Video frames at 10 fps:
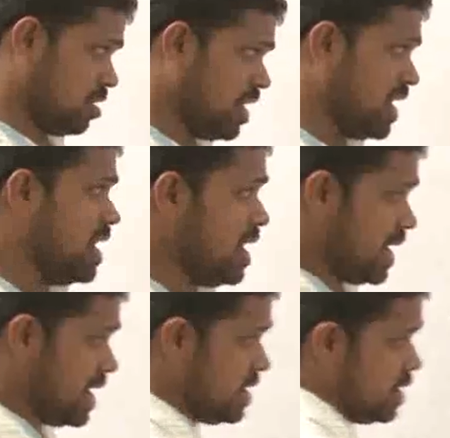Okay,
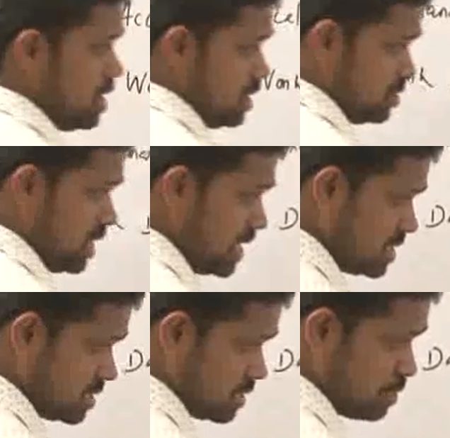and
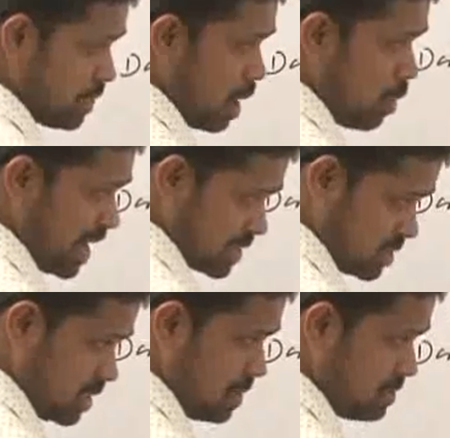these
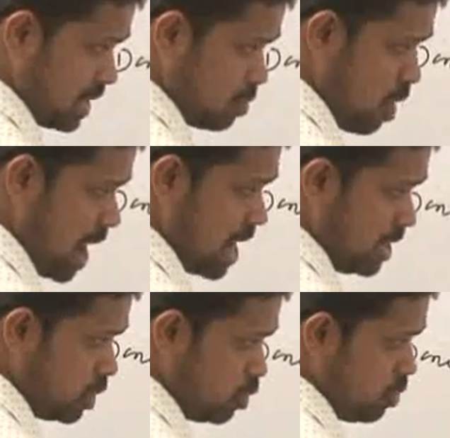powers, remember
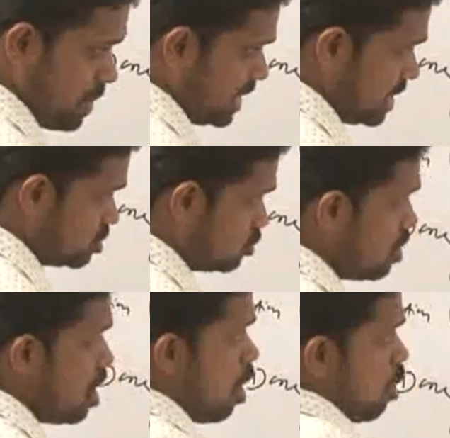1, 2, minus 2,
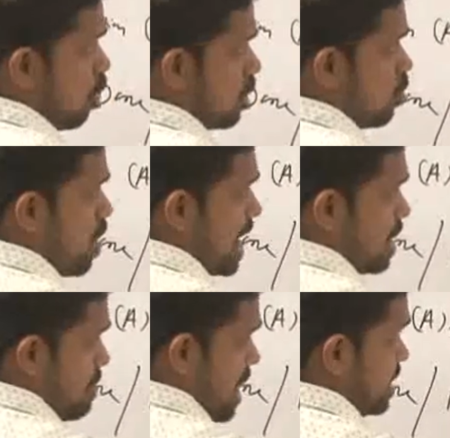or
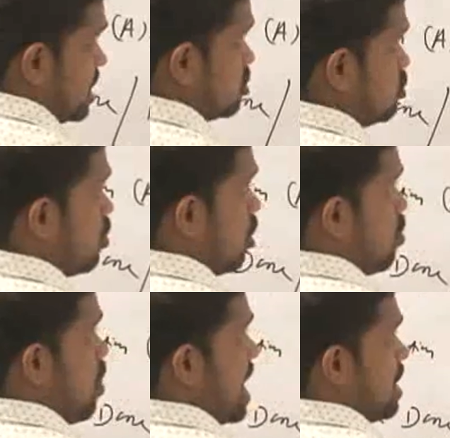1, minus 2,
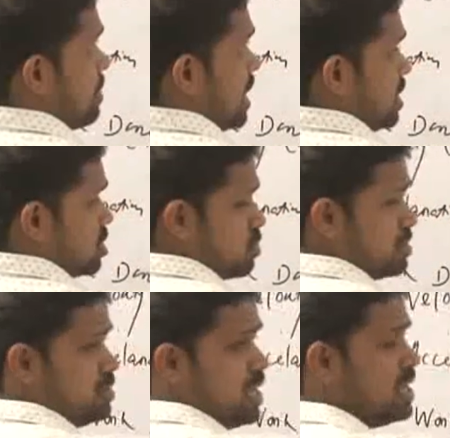or 1, minus
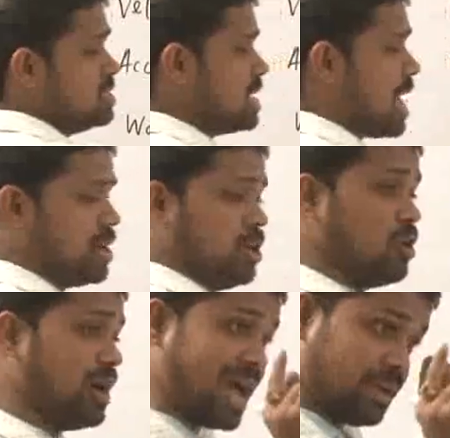1, these are
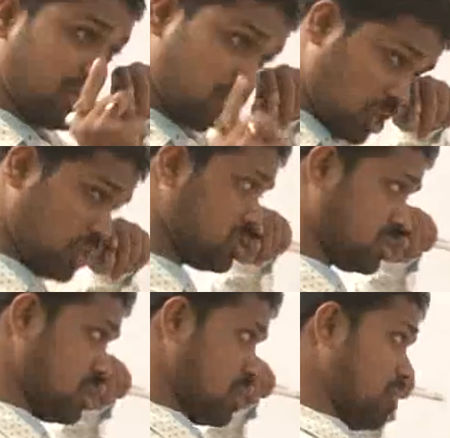your
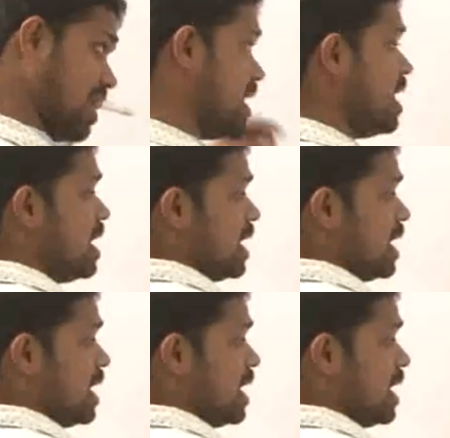dimensions. Okay,